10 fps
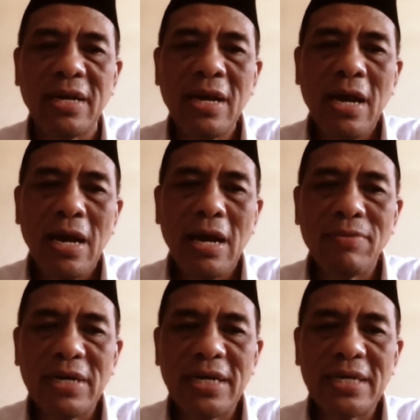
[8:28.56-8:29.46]

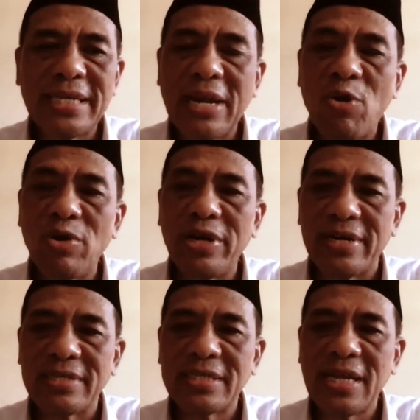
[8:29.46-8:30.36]
our
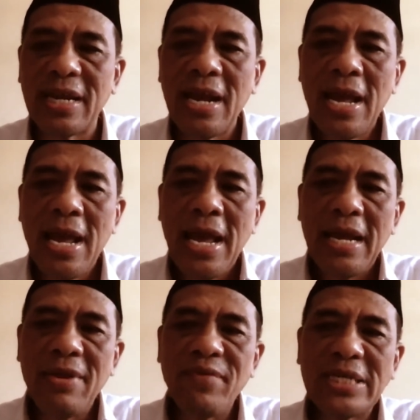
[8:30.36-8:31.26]
stakeholders.
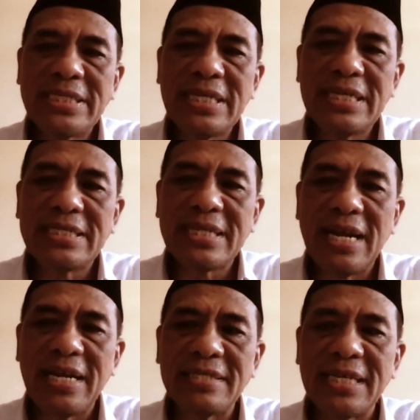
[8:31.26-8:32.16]
In facing these
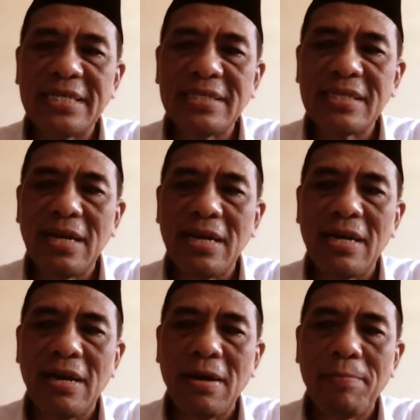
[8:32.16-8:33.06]
challenges,
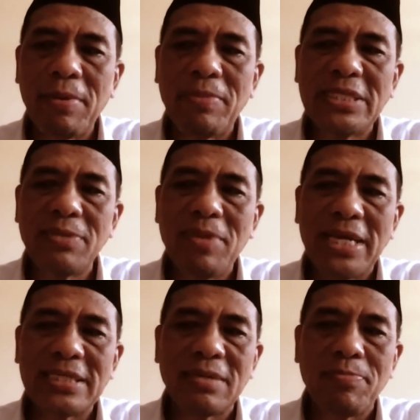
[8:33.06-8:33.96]

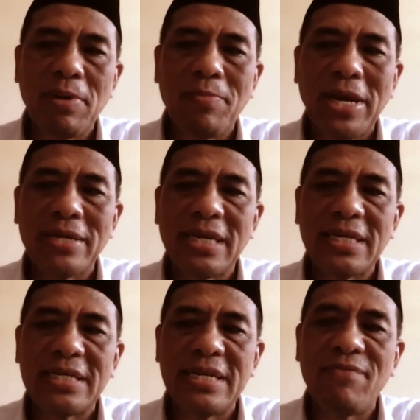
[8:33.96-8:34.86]
BPJPH prepared the
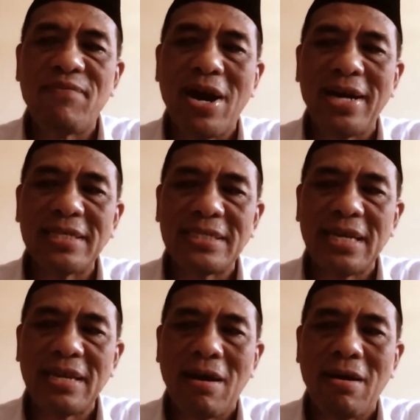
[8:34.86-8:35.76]
device that
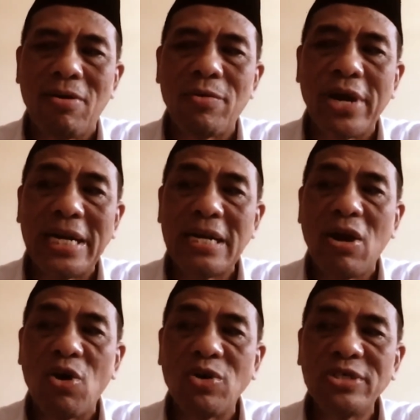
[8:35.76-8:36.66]
are already
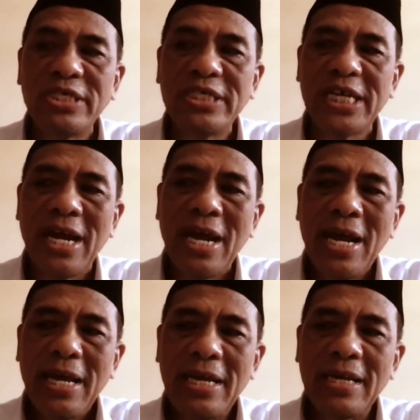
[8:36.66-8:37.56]
owned,
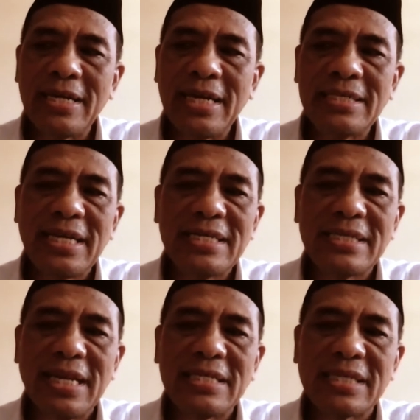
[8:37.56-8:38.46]
increases
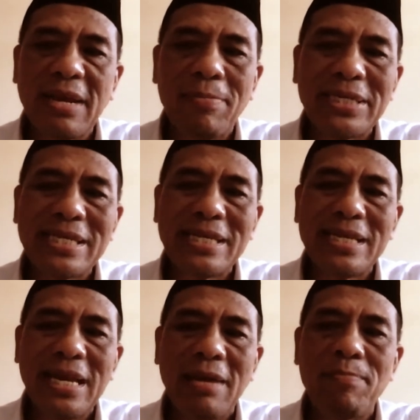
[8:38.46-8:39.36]
its
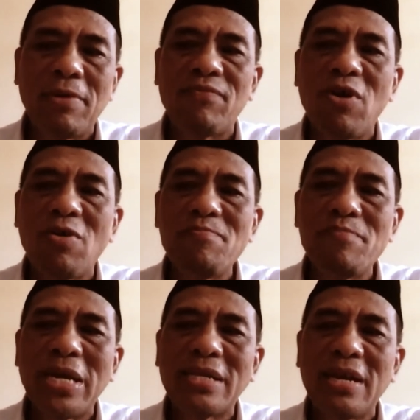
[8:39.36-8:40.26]
capacity and perform
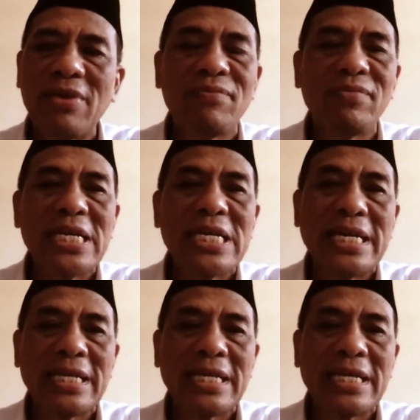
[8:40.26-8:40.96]
better if needed.